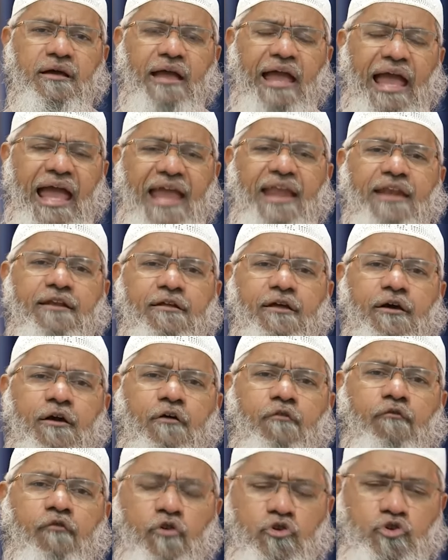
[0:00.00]
and
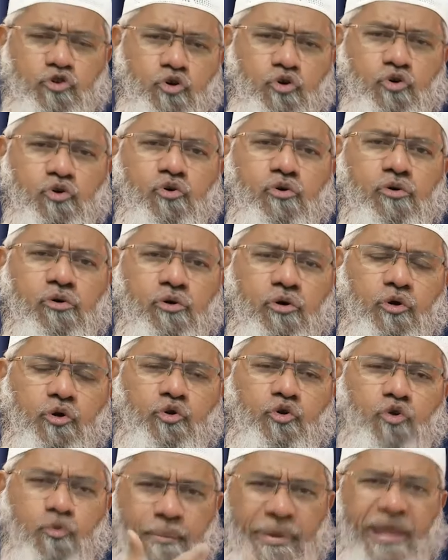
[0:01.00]
for you
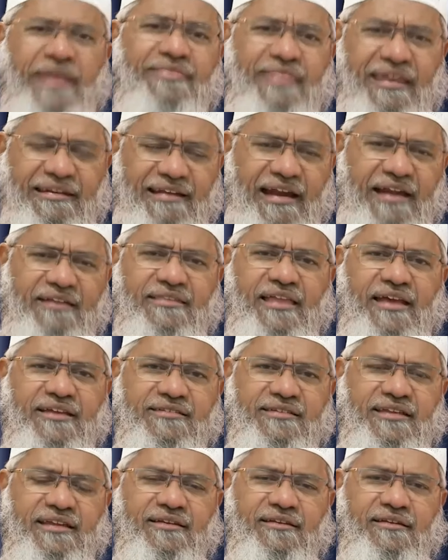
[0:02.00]
to make the
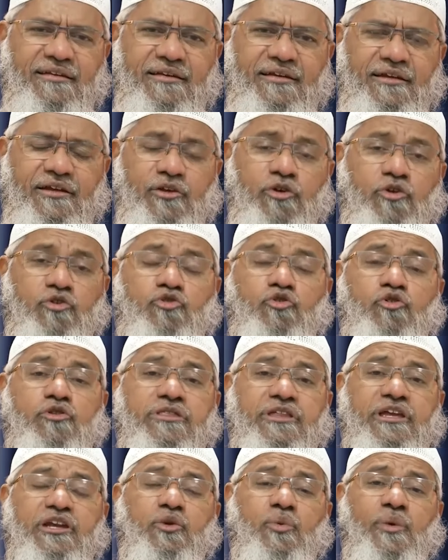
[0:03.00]
transaction, you should
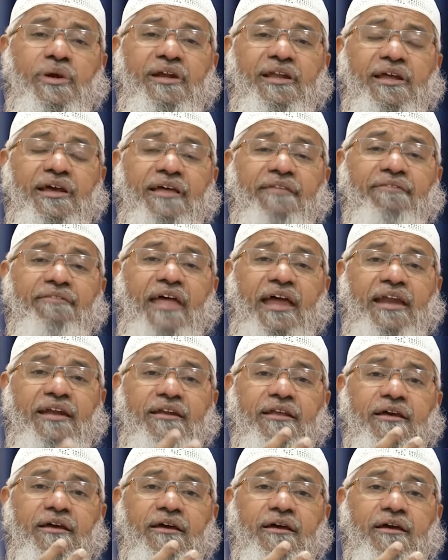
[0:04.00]
see to it
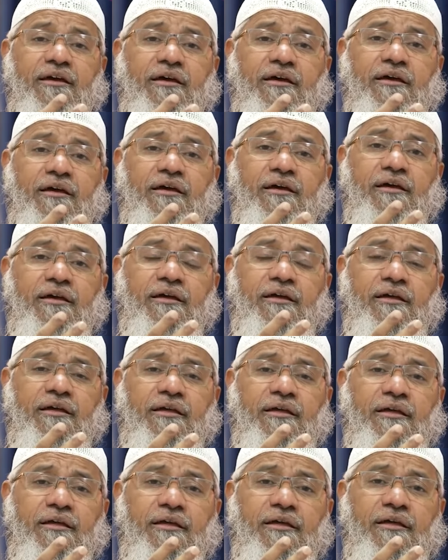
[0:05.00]
that
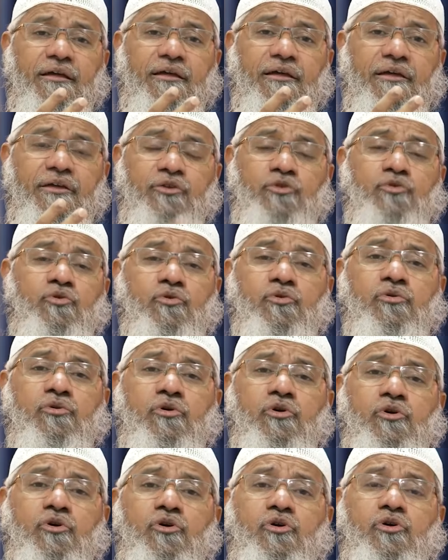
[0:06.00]

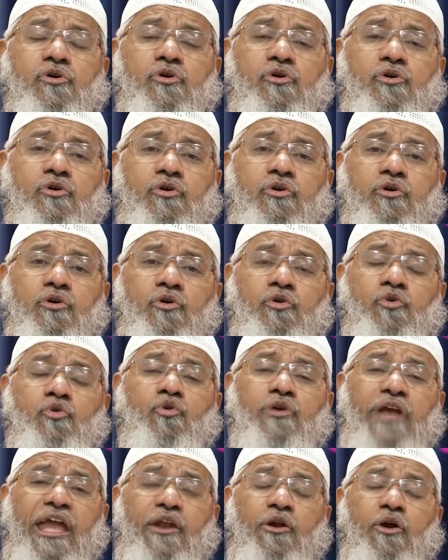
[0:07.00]
you
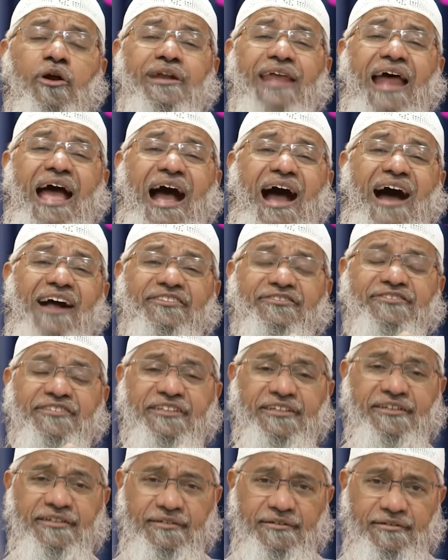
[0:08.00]
cannot
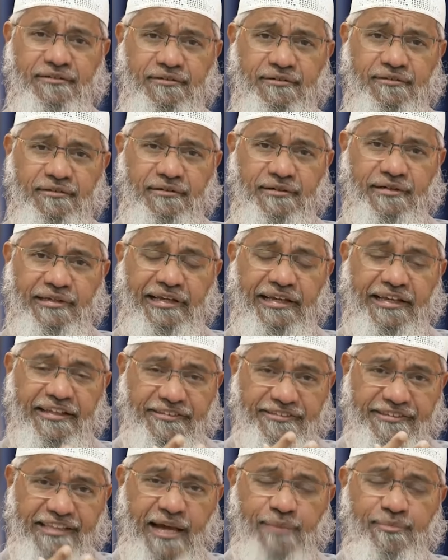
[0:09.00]
ask
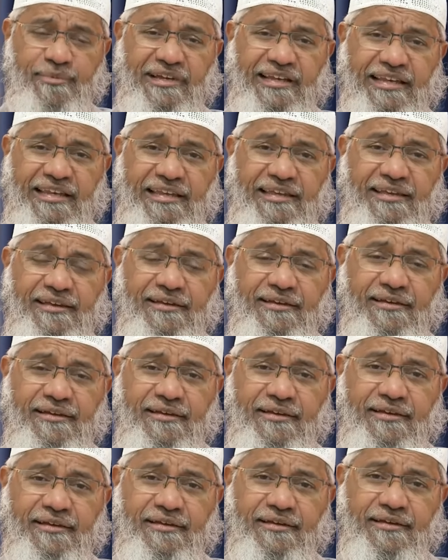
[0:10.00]
Islamically
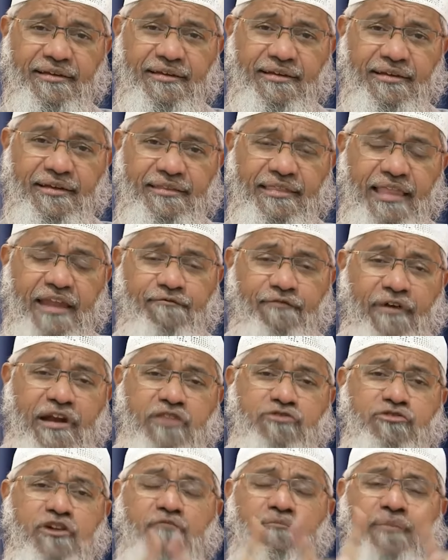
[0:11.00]
that
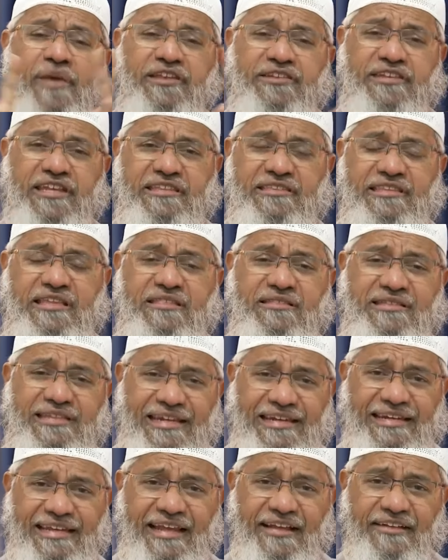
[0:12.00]
once you have mentioned these
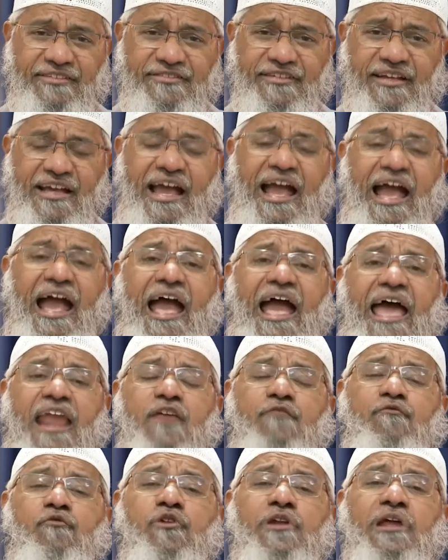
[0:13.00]
details, and
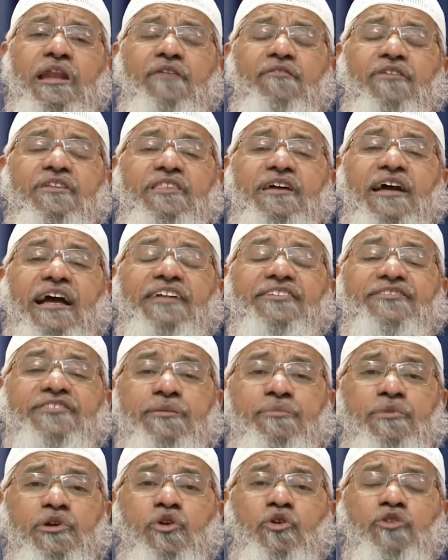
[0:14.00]
if you deliver, the
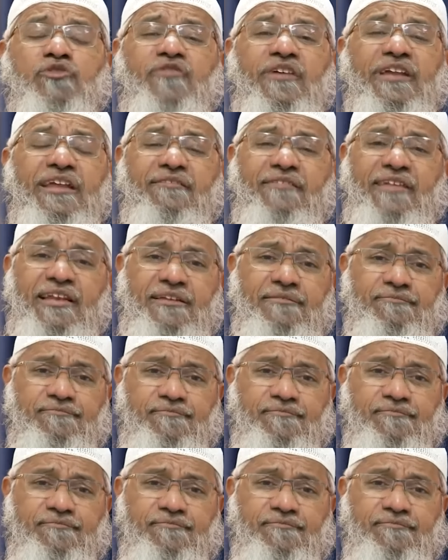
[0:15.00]
customer knows very well.